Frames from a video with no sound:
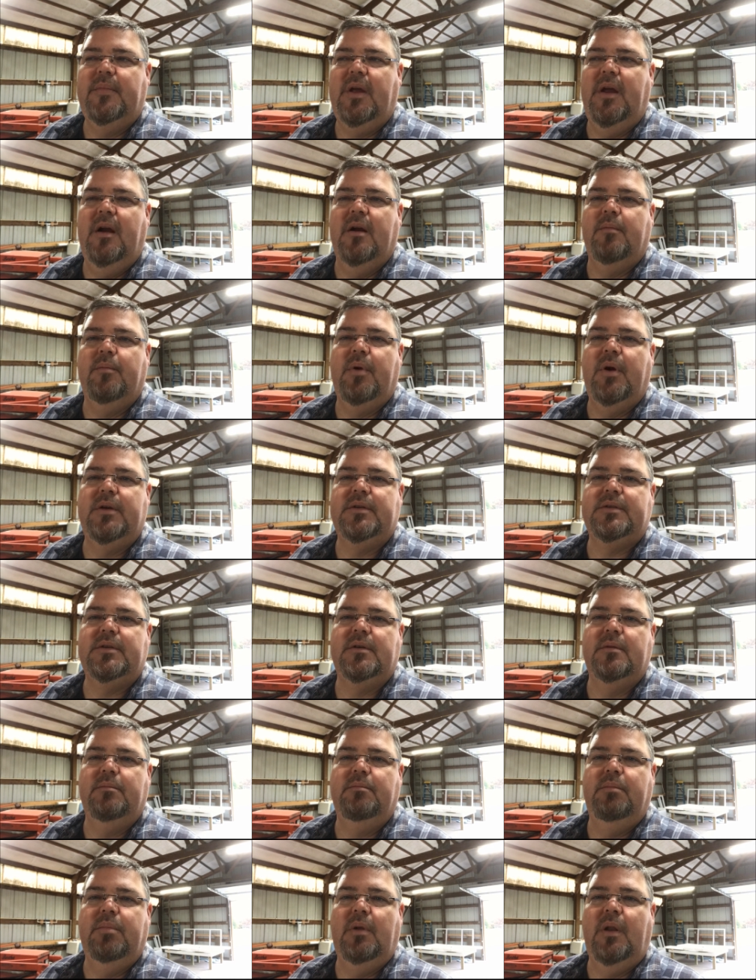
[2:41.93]
air compressor
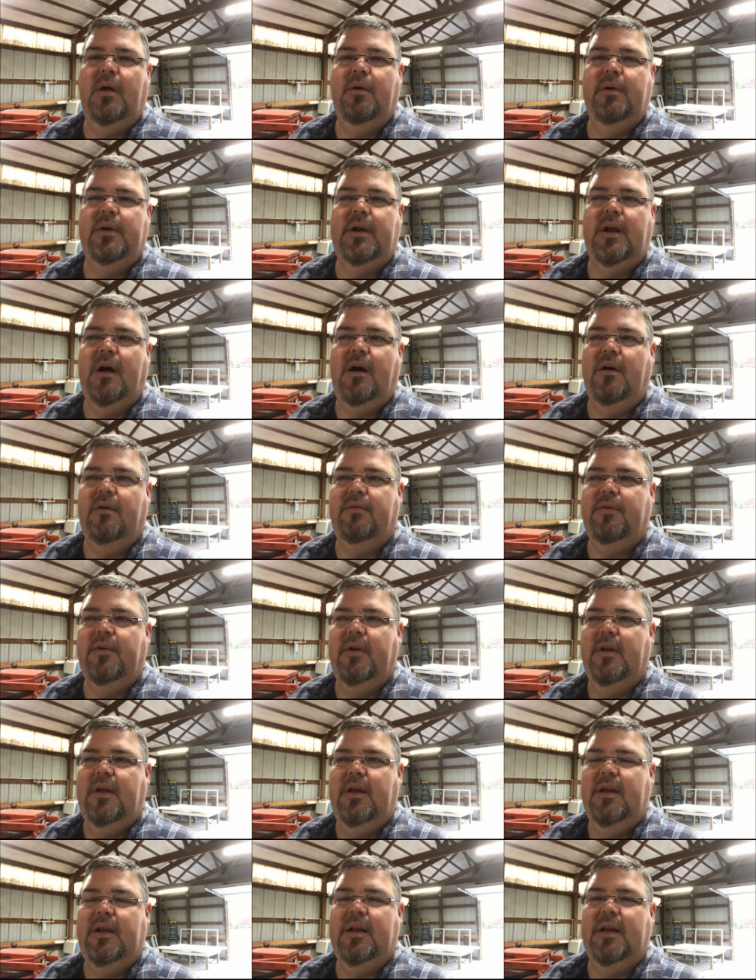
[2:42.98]
to blow it off,
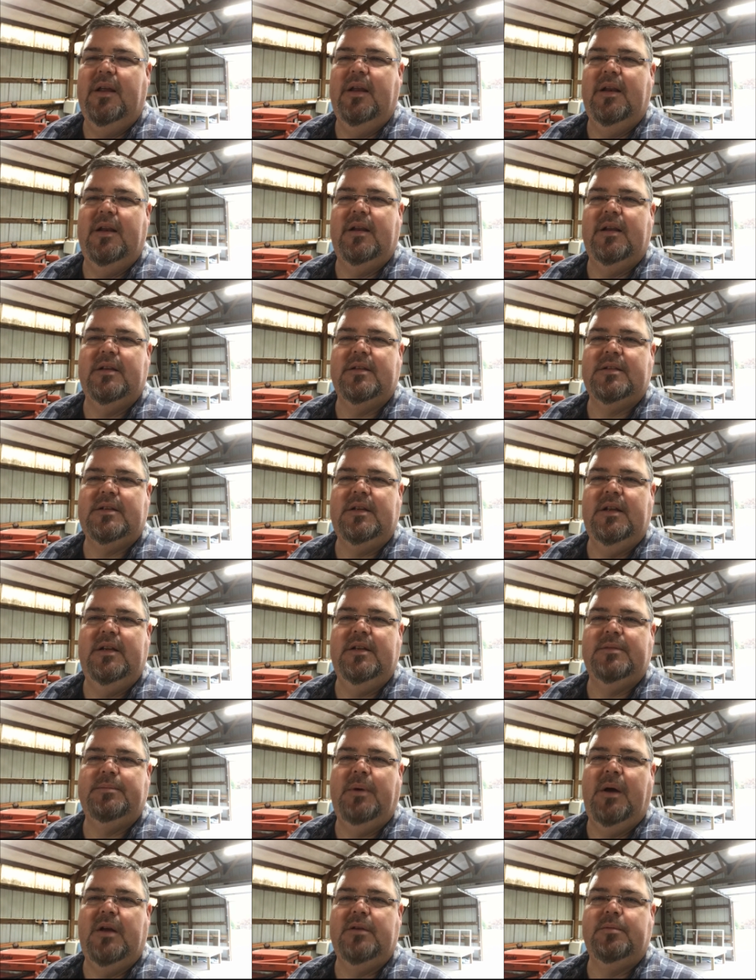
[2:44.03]
get it as clean as
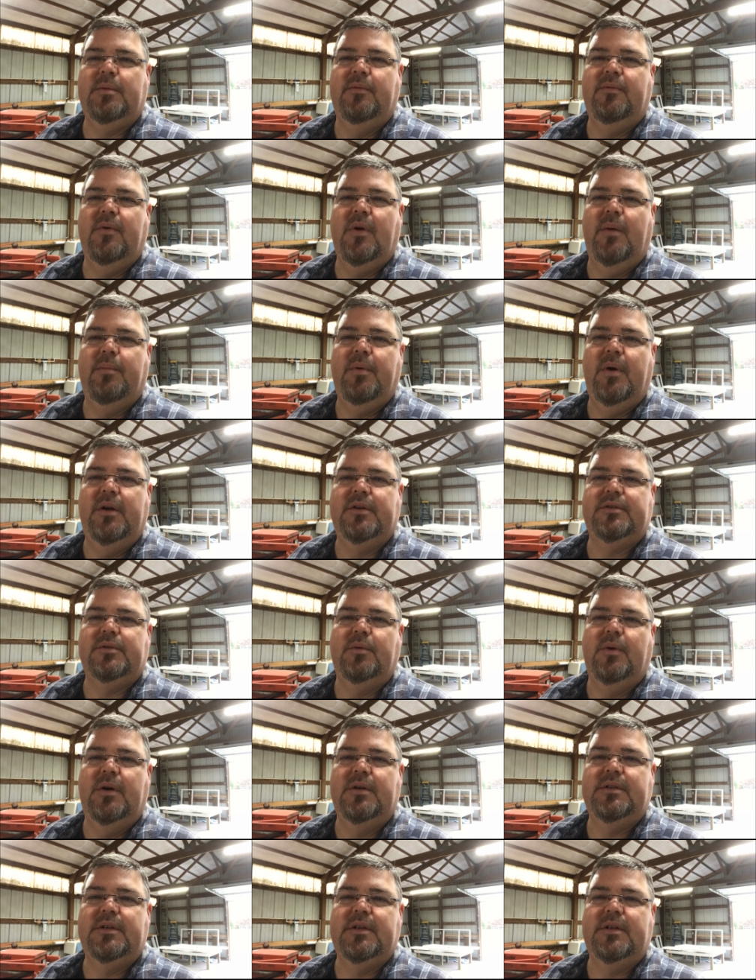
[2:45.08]
possible before I pressure
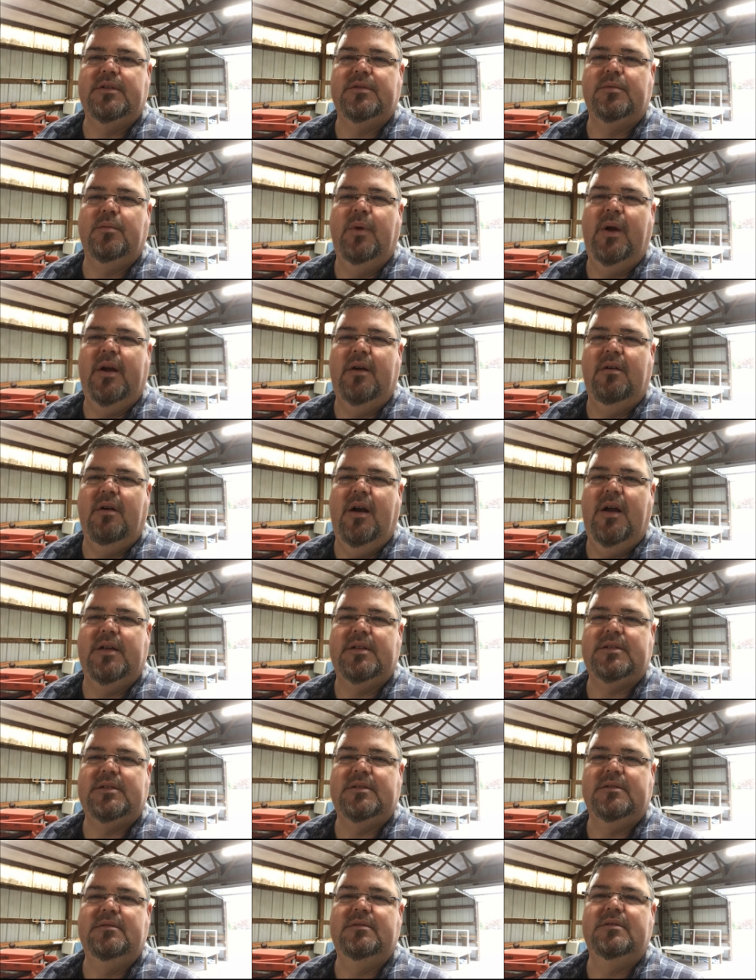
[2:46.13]
wash it, because wet
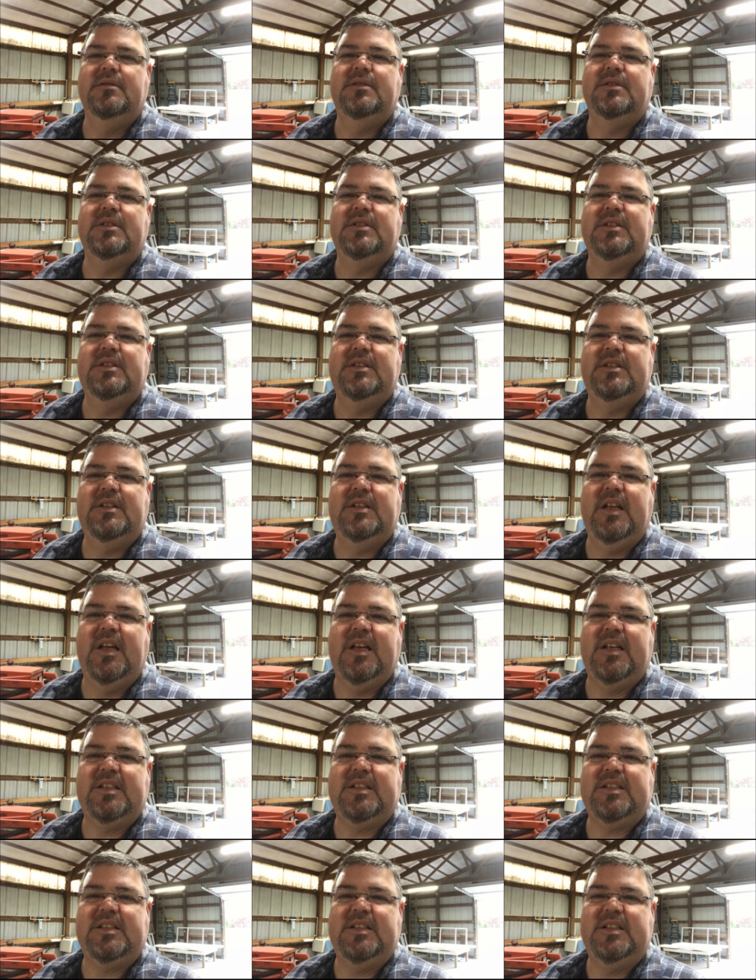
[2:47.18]
grass
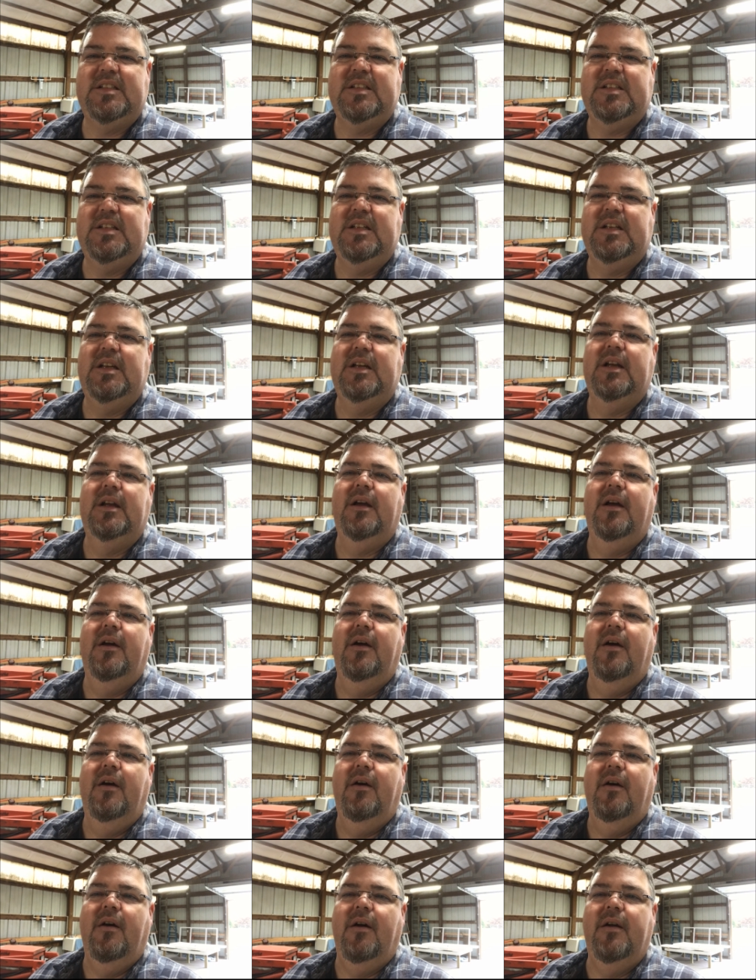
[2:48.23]
sticks.
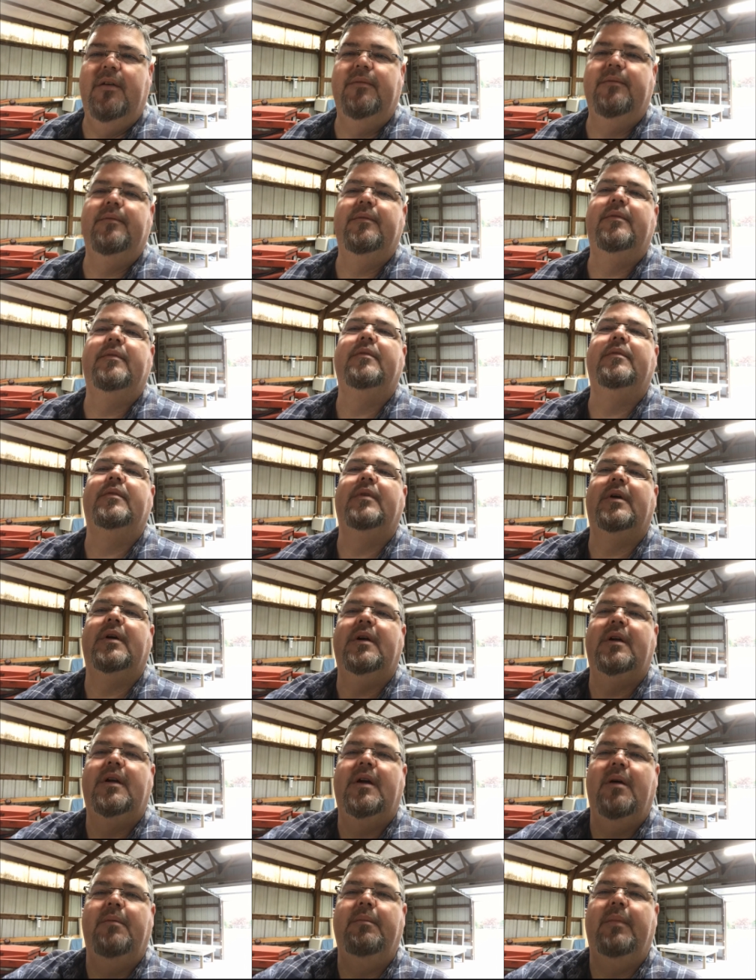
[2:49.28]
All right,
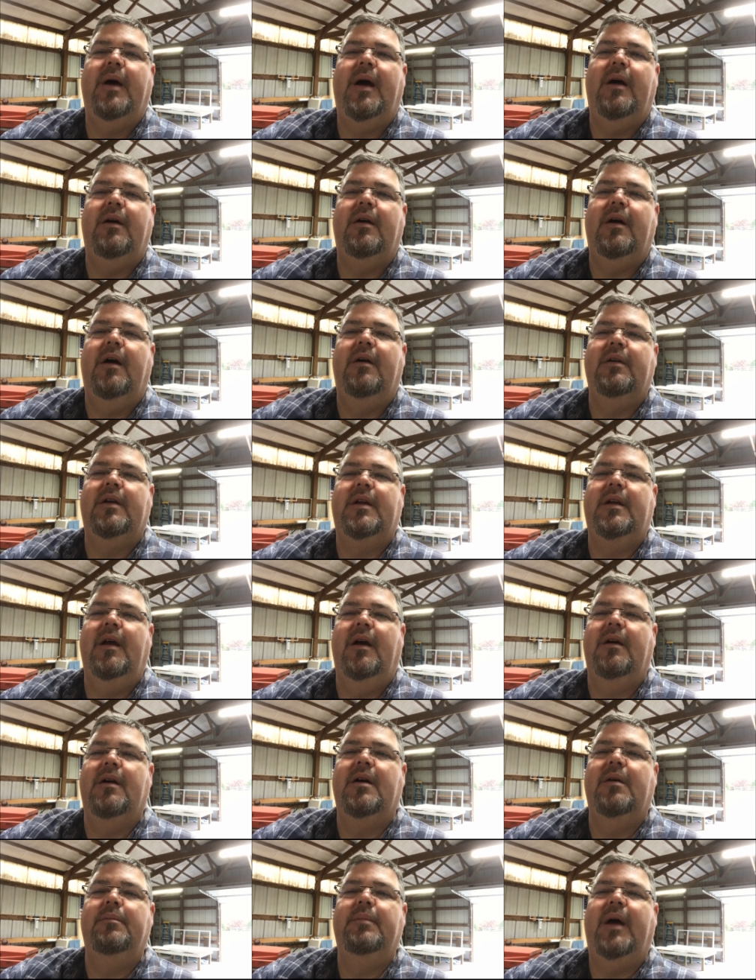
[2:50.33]
I'll
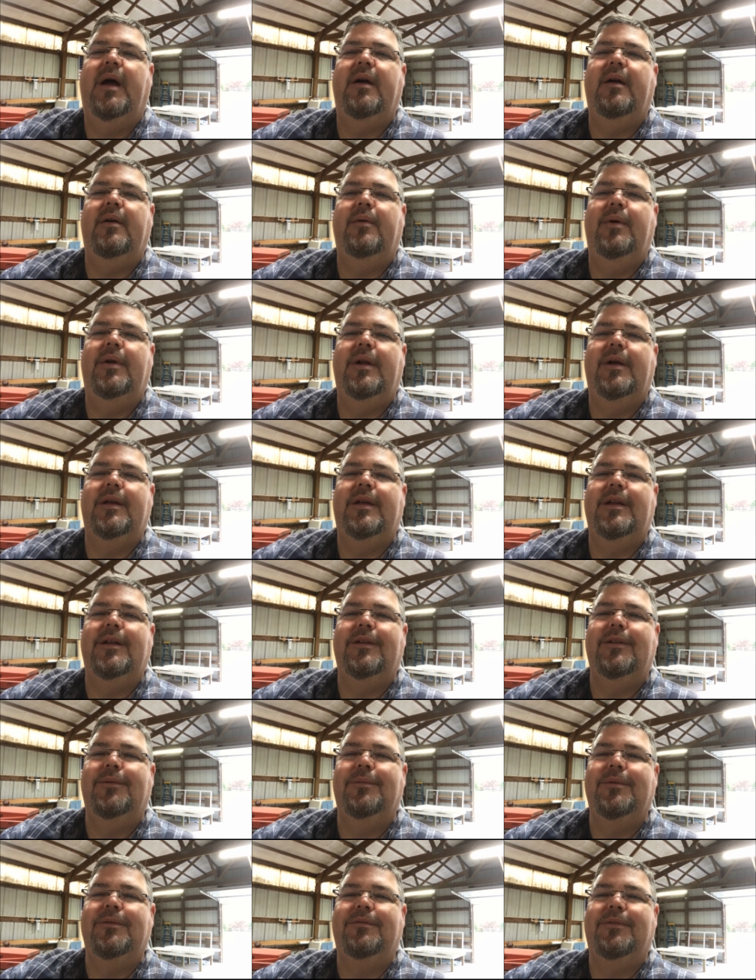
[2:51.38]
come back when I get a
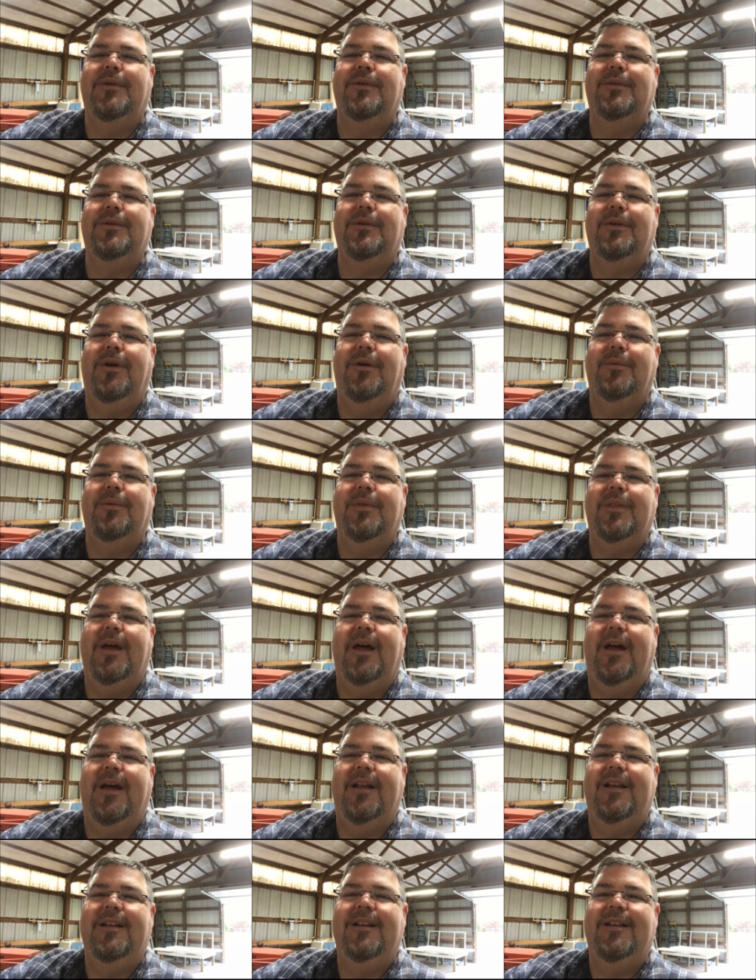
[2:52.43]
little bit further along with
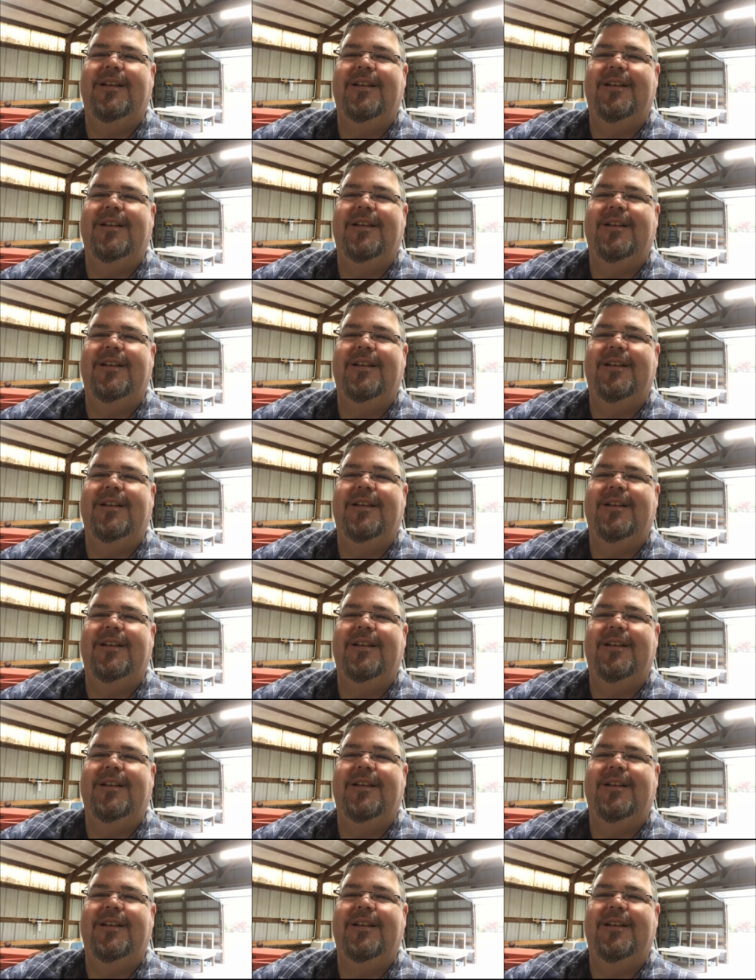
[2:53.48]
that.